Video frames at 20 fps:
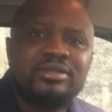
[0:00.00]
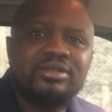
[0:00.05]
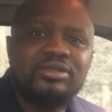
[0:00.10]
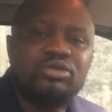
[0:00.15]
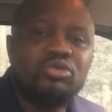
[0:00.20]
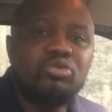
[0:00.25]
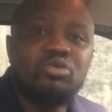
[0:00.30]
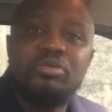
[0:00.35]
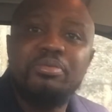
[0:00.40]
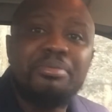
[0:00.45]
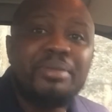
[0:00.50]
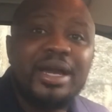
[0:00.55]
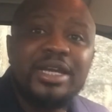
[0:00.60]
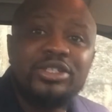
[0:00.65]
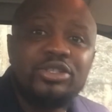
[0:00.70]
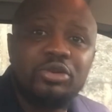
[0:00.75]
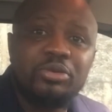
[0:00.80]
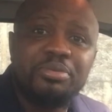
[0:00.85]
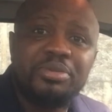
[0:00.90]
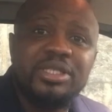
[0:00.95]
You won't
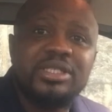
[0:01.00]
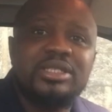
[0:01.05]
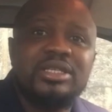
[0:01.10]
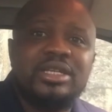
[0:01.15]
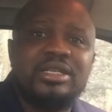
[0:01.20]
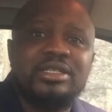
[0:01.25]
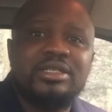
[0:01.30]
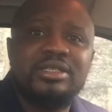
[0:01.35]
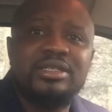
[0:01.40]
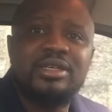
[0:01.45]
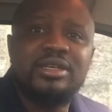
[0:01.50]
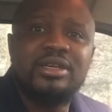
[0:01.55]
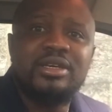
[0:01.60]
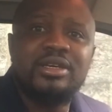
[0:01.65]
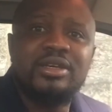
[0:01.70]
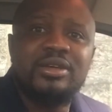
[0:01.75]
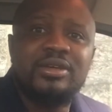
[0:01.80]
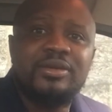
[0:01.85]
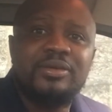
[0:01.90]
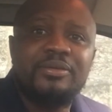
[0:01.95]
mind your business.
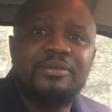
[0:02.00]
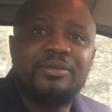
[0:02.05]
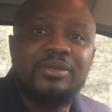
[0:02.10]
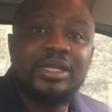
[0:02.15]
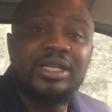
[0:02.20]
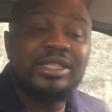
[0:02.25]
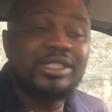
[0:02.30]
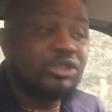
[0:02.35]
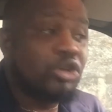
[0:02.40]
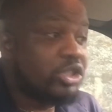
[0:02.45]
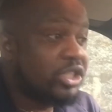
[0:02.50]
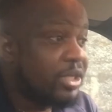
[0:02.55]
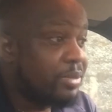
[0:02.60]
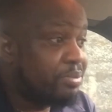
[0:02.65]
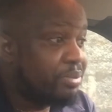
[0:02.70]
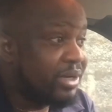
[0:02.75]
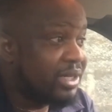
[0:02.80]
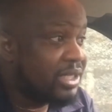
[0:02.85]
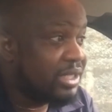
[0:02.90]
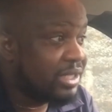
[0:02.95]
Such a
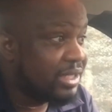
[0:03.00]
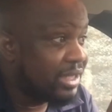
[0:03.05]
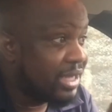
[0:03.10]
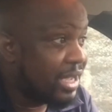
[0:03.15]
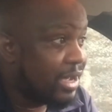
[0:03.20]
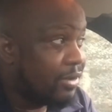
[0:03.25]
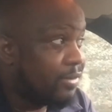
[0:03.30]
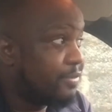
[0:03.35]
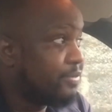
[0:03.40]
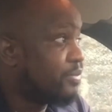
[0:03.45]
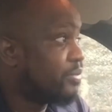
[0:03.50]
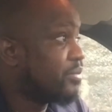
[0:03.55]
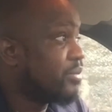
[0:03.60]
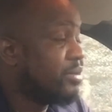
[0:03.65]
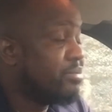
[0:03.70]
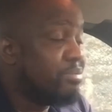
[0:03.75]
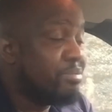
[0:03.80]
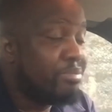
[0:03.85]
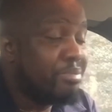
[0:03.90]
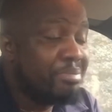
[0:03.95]
person now,
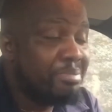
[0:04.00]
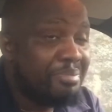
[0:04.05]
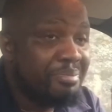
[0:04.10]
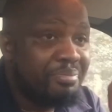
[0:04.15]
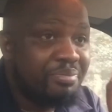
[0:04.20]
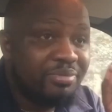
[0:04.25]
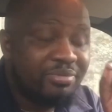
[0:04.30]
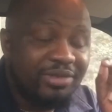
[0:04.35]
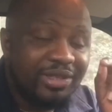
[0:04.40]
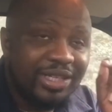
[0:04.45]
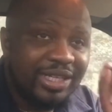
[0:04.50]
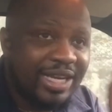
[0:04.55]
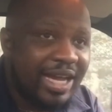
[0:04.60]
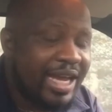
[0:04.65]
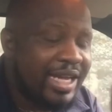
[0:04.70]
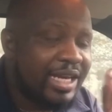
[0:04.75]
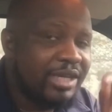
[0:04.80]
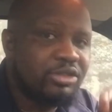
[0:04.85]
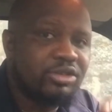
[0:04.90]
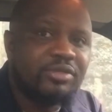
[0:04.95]
9
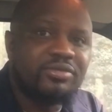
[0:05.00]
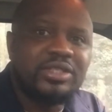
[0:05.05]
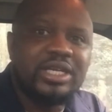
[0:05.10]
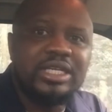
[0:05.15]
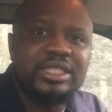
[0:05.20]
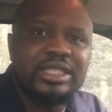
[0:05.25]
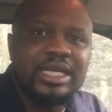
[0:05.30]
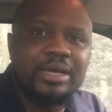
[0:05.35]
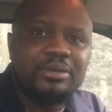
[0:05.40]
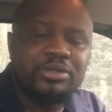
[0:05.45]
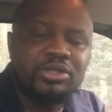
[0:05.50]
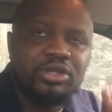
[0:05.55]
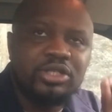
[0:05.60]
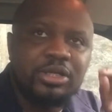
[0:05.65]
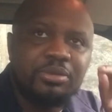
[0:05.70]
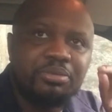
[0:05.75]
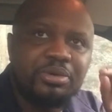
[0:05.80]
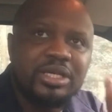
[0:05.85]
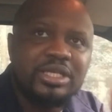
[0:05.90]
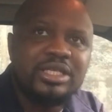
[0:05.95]
out of 10 times, such
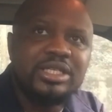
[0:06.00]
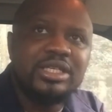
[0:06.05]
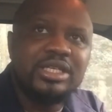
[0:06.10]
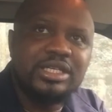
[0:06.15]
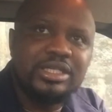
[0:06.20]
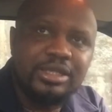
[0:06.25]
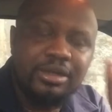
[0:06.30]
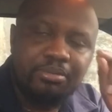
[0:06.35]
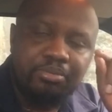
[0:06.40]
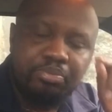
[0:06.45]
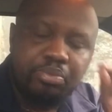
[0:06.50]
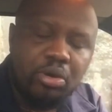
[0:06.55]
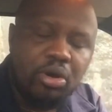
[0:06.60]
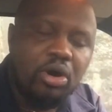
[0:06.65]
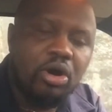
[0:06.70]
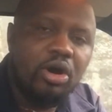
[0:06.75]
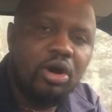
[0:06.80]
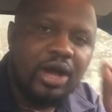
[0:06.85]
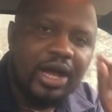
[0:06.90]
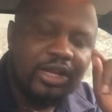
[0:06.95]
a person is the
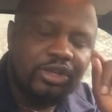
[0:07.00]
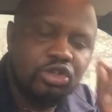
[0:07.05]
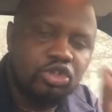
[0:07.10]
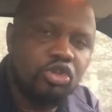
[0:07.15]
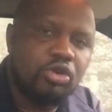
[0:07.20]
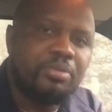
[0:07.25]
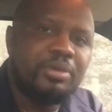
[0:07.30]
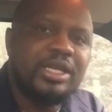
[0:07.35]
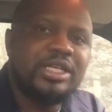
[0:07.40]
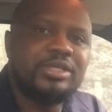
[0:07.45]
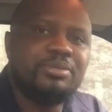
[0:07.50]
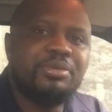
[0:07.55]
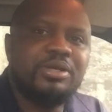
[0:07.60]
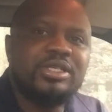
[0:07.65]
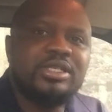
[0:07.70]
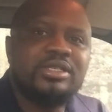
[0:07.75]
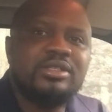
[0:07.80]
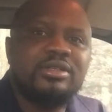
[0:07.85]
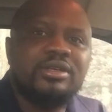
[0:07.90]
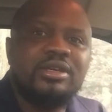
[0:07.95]
poor and jobless
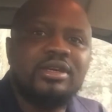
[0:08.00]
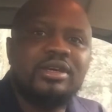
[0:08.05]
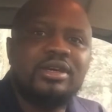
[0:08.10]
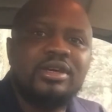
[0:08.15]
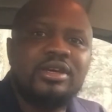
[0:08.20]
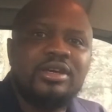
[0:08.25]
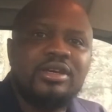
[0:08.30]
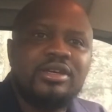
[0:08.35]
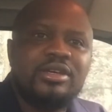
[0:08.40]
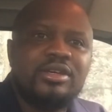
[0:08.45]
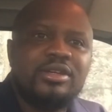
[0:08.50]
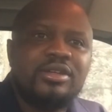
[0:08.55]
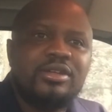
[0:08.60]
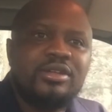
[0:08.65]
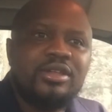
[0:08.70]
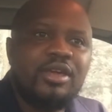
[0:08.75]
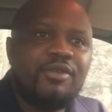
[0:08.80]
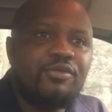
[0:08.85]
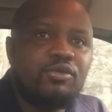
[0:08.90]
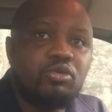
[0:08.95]
person.
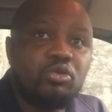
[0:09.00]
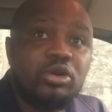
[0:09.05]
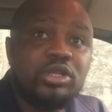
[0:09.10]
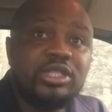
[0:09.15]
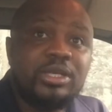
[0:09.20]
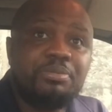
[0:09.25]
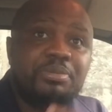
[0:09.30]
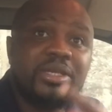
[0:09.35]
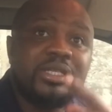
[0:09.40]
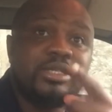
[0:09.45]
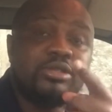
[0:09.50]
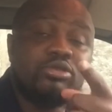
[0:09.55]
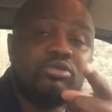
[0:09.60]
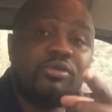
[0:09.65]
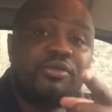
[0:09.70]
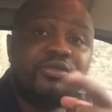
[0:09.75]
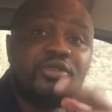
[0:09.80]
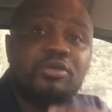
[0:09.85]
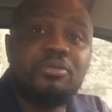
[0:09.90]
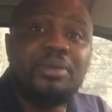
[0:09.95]
If you want the person to
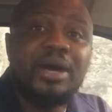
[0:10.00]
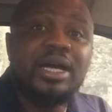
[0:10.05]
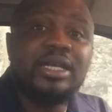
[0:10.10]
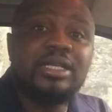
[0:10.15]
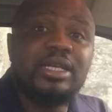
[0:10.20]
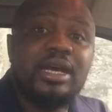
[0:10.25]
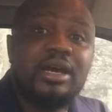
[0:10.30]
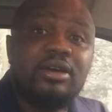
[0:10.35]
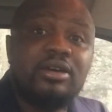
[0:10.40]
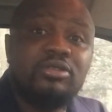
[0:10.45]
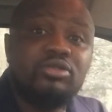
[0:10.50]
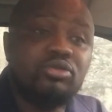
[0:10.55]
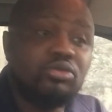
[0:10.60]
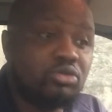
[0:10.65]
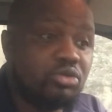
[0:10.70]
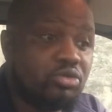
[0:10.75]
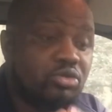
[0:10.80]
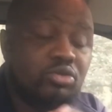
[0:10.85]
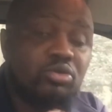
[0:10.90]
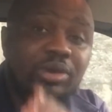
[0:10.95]
feel bad now, you
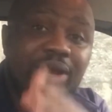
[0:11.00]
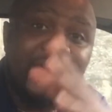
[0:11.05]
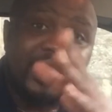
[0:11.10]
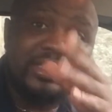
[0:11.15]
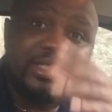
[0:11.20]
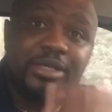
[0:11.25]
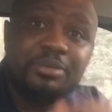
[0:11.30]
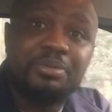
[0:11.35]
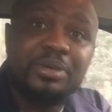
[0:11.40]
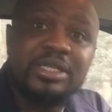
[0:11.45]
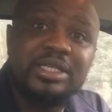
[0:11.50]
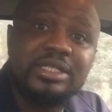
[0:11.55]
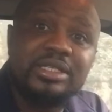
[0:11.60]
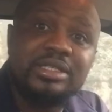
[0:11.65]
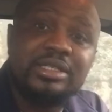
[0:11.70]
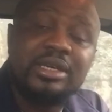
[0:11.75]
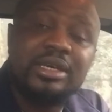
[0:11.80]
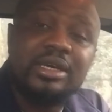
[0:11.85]
will ask the person,